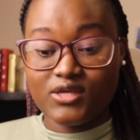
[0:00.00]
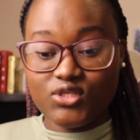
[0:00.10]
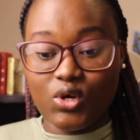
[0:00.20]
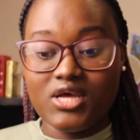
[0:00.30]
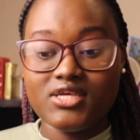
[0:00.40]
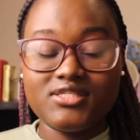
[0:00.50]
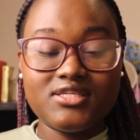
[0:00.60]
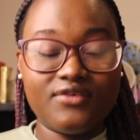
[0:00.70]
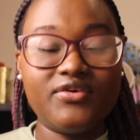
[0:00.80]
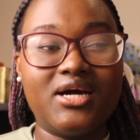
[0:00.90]
So
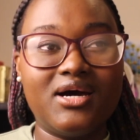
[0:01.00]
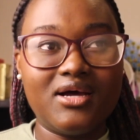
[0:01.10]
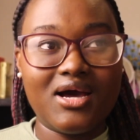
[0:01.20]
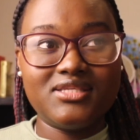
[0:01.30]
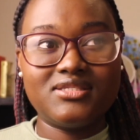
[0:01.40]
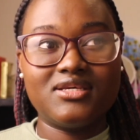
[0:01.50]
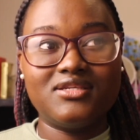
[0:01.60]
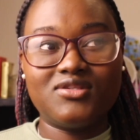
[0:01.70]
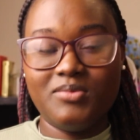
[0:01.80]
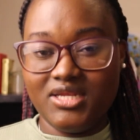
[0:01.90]
South Africa has
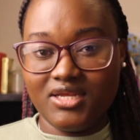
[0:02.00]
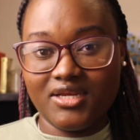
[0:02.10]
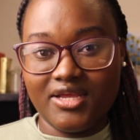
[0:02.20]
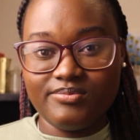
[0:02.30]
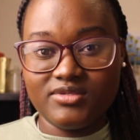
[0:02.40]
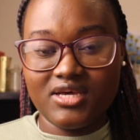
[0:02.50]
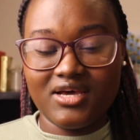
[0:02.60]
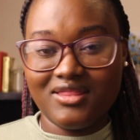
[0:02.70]
so many nicknames.